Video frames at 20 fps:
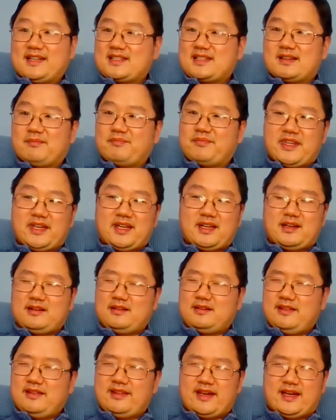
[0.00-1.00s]
something
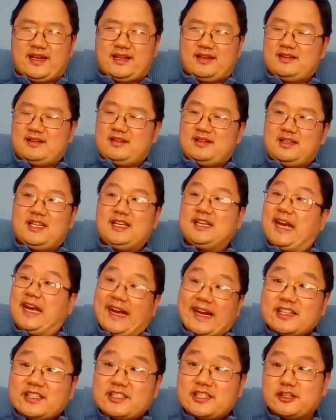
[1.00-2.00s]
that he
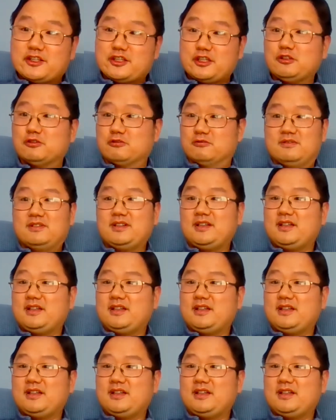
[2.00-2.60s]
had to do.